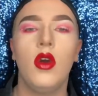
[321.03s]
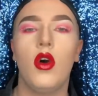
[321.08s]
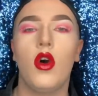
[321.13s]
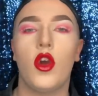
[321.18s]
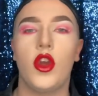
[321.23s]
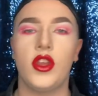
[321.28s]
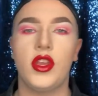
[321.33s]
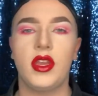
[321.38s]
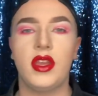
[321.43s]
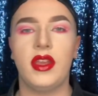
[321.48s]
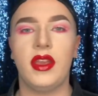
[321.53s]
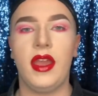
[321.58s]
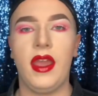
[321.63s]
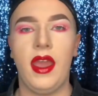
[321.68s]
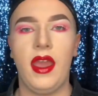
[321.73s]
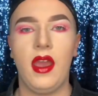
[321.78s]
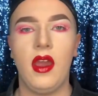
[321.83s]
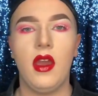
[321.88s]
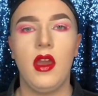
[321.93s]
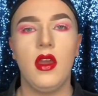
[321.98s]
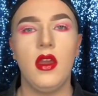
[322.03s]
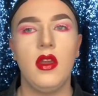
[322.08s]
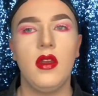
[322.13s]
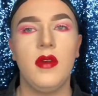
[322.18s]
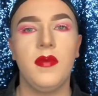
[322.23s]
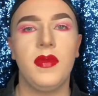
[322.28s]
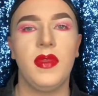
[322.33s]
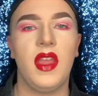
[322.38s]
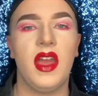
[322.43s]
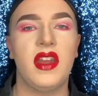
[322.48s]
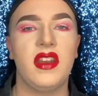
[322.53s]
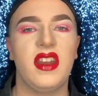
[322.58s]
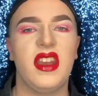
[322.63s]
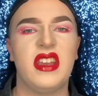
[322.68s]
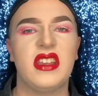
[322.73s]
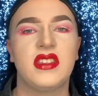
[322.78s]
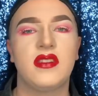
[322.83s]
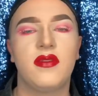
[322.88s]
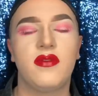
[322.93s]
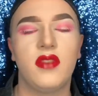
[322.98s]
or you can get a
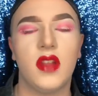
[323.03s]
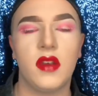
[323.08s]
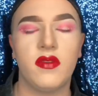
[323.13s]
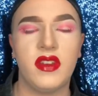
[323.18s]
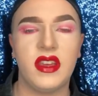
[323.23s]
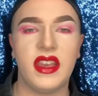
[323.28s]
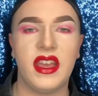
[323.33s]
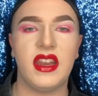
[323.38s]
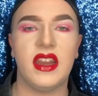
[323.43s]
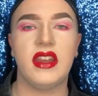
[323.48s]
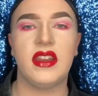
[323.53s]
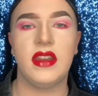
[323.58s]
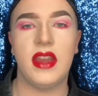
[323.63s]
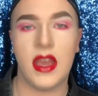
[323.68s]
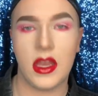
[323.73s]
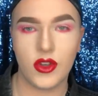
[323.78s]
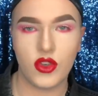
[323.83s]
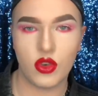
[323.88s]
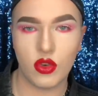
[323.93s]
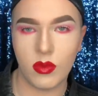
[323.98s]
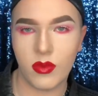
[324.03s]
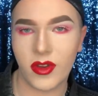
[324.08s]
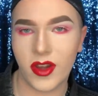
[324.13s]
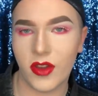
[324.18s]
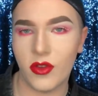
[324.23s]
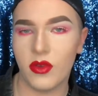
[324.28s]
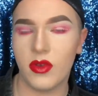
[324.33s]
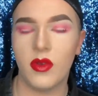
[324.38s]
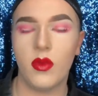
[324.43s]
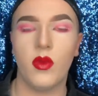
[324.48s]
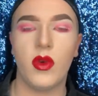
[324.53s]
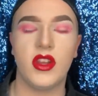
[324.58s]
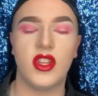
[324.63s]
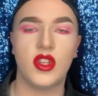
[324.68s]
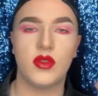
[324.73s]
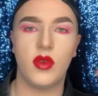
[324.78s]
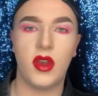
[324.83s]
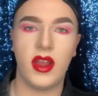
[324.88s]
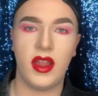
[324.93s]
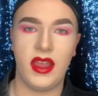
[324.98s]
nice fluffy kind of natural brow, which
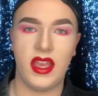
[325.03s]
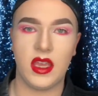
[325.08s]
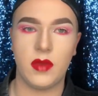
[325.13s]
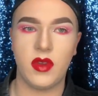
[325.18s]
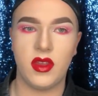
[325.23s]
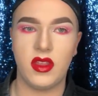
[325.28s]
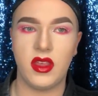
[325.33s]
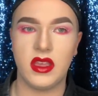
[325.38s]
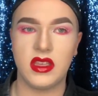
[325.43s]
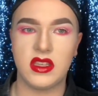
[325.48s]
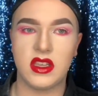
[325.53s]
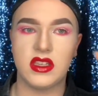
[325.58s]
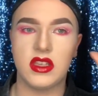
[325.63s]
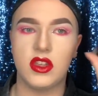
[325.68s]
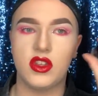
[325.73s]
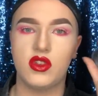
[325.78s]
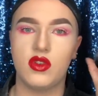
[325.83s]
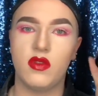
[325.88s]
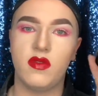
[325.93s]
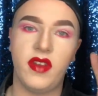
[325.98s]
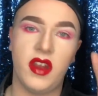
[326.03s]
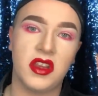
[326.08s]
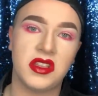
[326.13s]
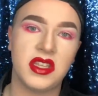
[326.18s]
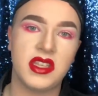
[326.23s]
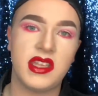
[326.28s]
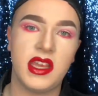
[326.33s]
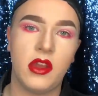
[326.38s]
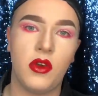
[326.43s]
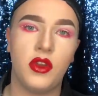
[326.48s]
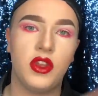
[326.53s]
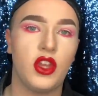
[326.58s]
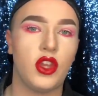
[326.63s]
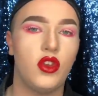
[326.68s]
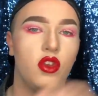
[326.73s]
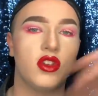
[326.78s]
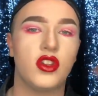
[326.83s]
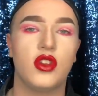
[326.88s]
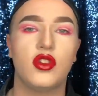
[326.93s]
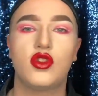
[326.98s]
is what I like about this because it's so versatile. You can
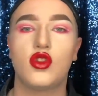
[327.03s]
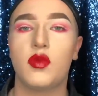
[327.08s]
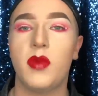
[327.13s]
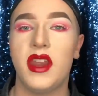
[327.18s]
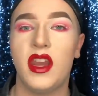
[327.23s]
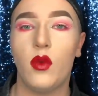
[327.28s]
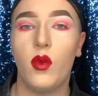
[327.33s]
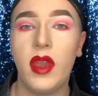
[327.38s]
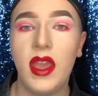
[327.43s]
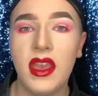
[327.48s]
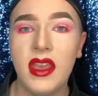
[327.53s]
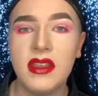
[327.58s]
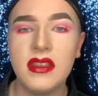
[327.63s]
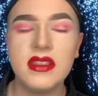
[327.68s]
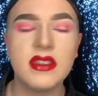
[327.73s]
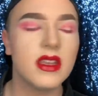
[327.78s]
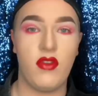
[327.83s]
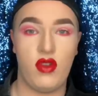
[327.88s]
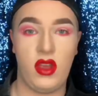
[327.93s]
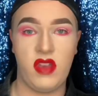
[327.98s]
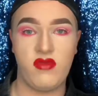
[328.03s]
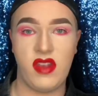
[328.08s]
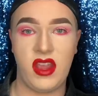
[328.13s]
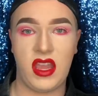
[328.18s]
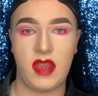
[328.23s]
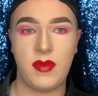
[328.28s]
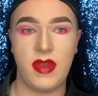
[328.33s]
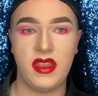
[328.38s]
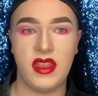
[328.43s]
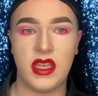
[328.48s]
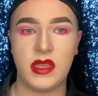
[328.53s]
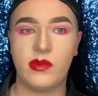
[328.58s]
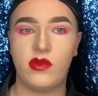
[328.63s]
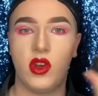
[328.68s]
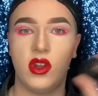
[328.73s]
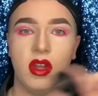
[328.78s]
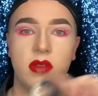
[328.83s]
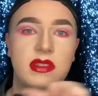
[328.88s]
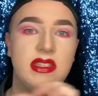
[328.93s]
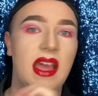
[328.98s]
use it so many ways. I really recommend this
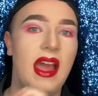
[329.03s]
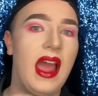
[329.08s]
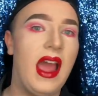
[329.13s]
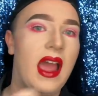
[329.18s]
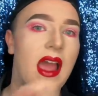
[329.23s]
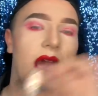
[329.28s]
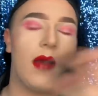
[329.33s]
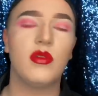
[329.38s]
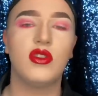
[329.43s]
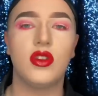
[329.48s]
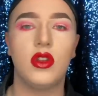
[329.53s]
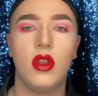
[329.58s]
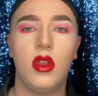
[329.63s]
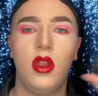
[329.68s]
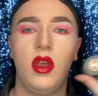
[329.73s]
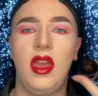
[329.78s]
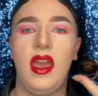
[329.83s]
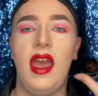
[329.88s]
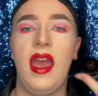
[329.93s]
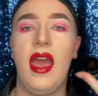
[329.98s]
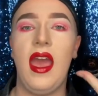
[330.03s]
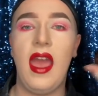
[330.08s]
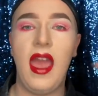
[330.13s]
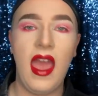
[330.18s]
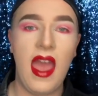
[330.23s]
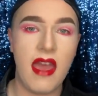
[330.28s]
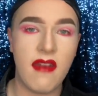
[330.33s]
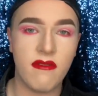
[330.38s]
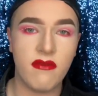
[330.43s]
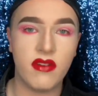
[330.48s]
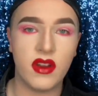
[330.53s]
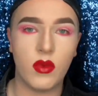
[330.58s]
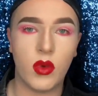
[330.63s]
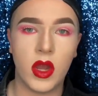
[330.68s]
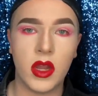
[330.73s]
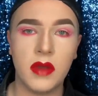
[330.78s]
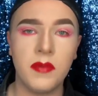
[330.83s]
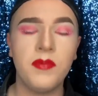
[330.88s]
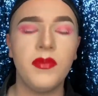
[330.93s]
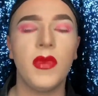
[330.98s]
product to absolutely
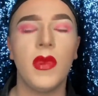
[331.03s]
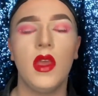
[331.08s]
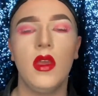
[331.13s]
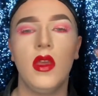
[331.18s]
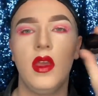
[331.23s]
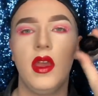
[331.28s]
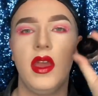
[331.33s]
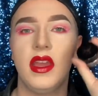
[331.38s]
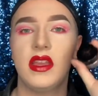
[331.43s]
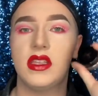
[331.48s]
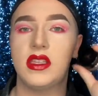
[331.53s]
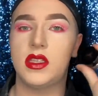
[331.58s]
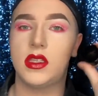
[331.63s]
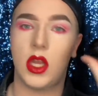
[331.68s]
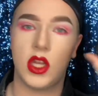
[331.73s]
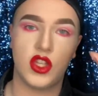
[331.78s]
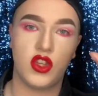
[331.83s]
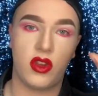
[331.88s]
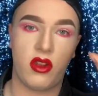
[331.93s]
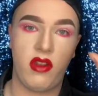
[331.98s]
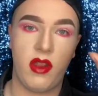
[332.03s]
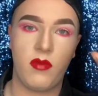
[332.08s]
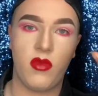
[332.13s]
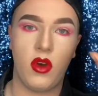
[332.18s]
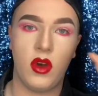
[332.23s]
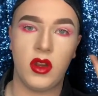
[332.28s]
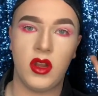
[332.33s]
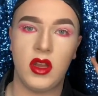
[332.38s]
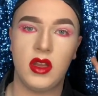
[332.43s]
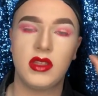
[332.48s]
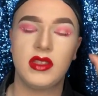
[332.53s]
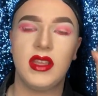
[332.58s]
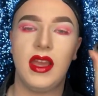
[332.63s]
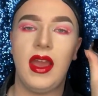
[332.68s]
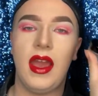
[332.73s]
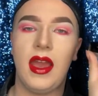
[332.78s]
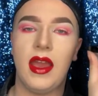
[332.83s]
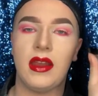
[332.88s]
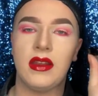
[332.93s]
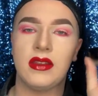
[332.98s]
everyone. It's such a great product
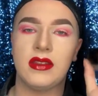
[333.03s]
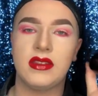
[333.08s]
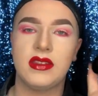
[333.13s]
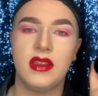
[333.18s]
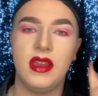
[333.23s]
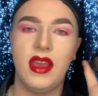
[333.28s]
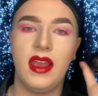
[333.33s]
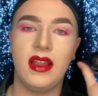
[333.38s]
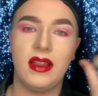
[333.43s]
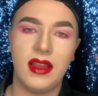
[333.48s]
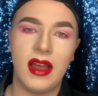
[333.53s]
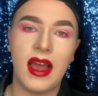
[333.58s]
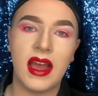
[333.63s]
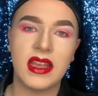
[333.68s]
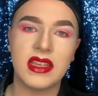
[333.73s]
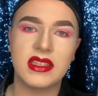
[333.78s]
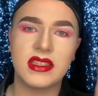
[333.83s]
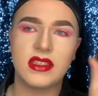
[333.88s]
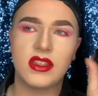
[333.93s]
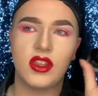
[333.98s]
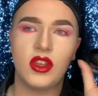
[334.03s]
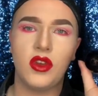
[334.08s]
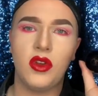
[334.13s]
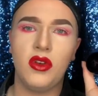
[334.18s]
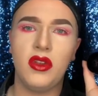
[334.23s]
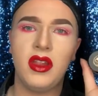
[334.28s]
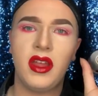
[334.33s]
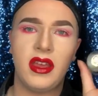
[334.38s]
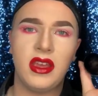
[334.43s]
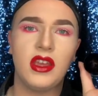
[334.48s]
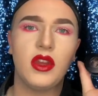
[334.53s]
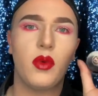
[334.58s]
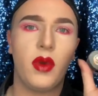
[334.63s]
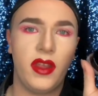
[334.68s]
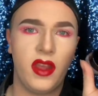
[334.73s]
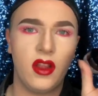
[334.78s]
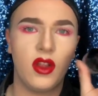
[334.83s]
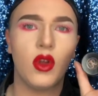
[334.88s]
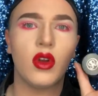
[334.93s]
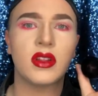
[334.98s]
and it lasts you like
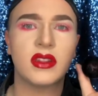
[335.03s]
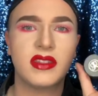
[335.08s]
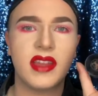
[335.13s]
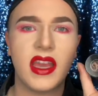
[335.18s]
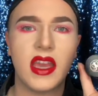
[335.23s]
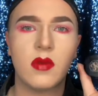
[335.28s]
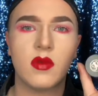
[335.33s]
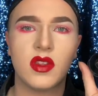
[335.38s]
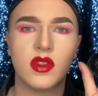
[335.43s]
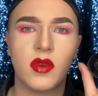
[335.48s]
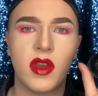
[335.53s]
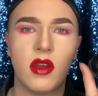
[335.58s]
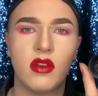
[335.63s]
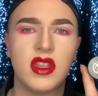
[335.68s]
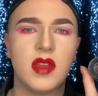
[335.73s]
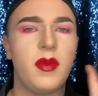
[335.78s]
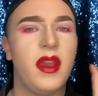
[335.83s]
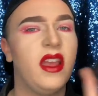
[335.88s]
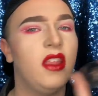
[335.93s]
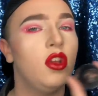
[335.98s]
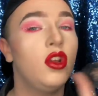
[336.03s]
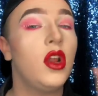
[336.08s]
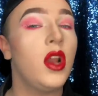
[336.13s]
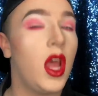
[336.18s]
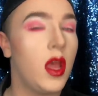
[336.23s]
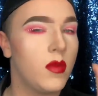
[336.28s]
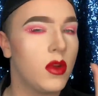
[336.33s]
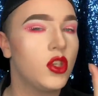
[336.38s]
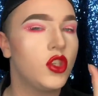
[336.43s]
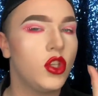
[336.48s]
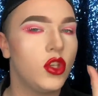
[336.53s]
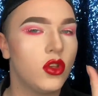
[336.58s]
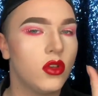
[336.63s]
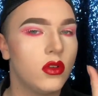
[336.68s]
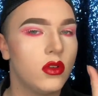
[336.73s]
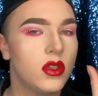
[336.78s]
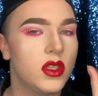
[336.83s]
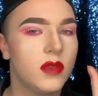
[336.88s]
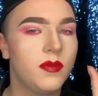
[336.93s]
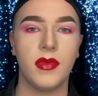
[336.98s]
quite a long time as well, depending on how much you
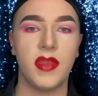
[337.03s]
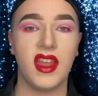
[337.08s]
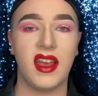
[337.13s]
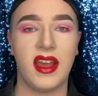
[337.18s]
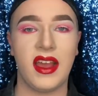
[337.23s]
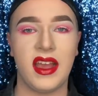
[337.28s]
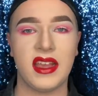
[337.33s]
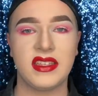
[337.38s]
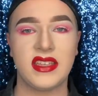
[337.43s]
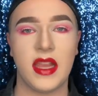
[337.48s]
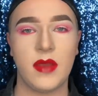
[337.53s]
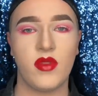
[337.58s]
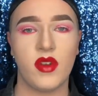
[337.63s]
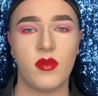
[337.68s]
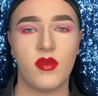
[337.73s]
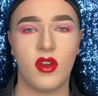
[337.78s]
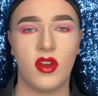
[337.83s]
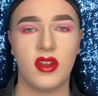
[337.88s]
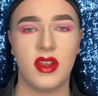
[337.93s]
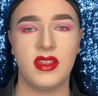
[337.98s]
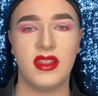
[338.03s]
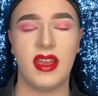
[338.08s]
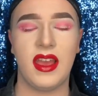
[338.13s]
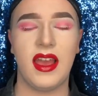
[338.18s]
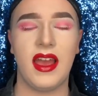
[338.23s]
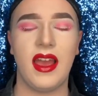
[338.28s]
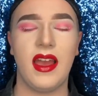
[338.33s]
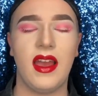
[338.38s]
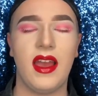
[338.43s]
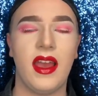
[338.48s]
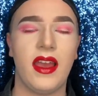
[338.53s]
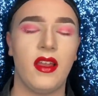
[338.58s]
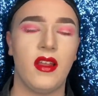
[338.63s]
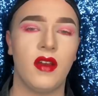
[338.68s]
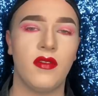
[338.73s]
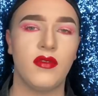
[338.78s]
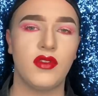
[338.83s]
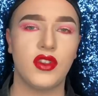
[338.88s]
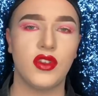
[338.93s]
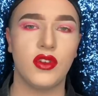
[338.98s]
use. The last eyebrow product that I
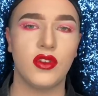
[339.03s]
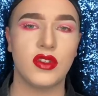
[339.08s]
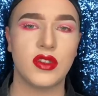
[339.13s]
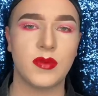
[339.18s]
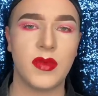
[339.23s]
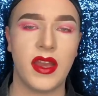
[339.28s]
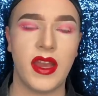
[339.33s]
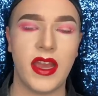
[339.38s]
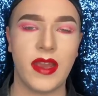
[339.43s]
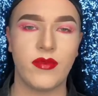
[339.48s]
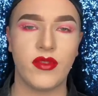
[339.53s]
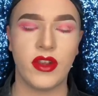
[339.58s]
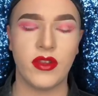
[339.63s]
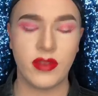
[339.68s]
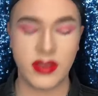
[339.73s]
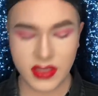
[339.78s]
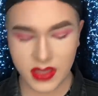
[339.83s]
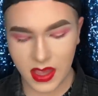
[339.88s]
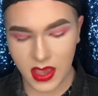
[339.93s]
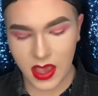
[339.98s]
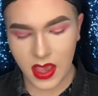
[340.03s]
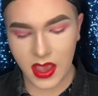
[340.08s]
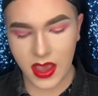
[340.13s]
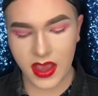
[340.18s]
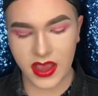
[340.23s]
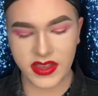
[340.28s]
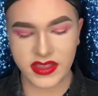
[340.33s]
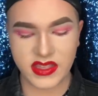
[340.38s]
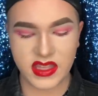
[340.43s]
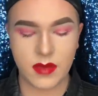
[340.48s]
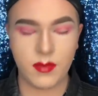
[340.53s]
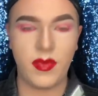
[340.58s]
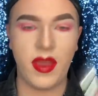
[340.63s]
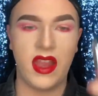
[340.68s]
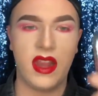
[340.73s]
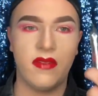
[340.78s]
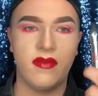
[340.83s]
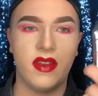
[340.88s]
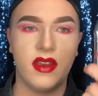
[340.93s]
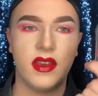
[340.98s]
love to use on my eyebrows is the
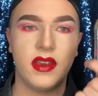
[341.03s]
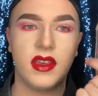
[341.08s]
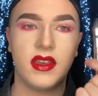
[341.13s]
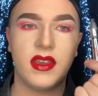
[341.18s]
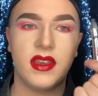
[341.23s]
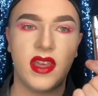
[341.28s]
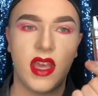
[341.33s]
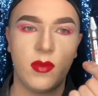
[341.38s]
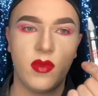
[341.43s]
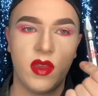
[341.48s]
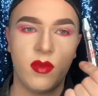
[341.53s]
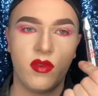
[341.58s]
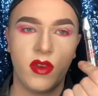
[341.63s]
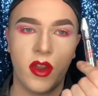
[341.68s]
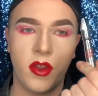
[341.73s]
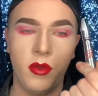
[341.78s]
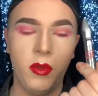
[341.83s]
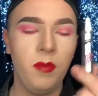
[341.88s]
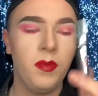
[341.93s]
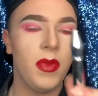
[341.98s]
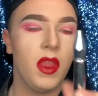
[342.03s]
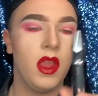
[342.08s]
Benefit Gimme Brow.